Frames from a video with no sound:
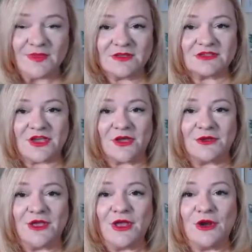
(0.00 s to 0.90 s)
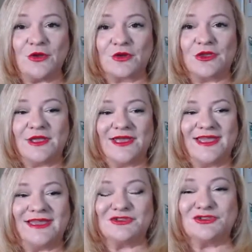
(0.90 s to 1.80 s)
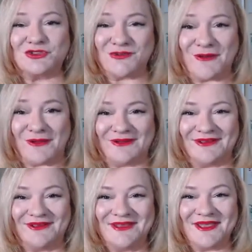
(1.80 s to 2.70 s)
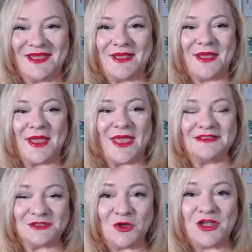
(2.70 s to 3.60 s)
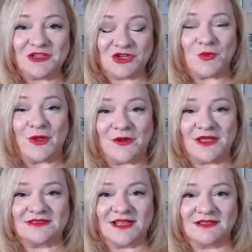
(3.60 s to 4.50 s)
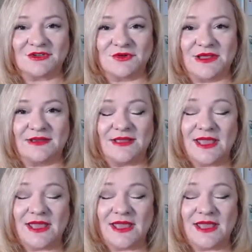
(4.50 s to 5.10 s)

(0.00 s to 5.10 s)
So look, each to their own, as long as you're wearing a sunscreen.